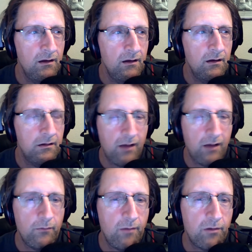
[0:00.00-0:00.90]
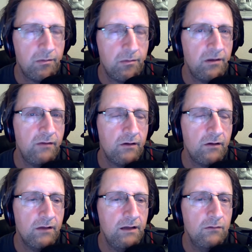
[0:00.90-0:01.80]
Because I remember
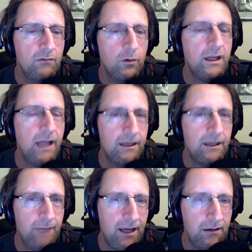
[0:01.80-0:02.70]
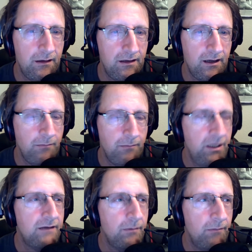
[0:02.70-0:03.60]
specifically looking at a magazine. I
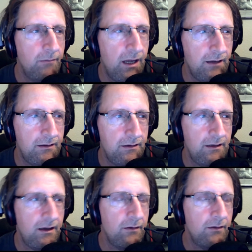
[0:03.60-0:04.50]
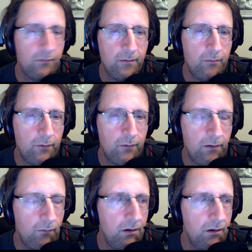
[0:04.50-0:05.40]
picked up a magazine. I don't remember where it
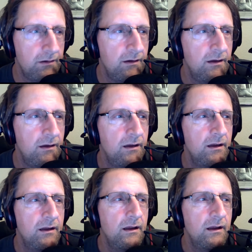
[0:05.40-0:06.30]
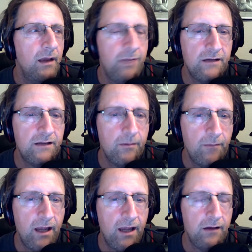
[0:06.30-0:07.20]
was. I picked up a
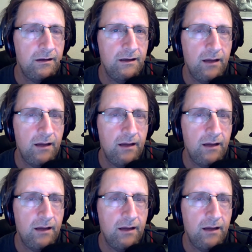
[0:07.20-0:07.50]
magazine.